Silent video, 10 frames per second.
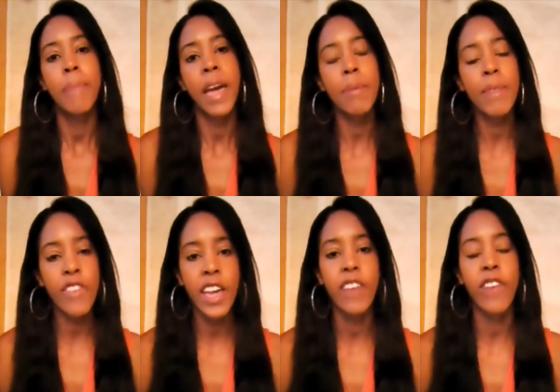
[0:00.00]
maybe
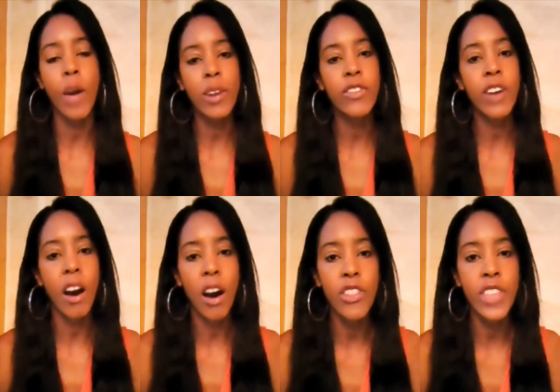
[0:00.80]
if I would have
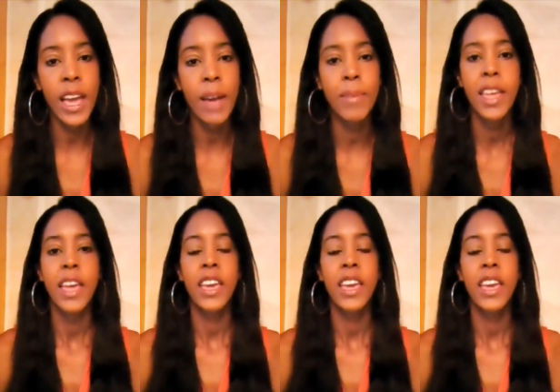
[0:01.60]
called them,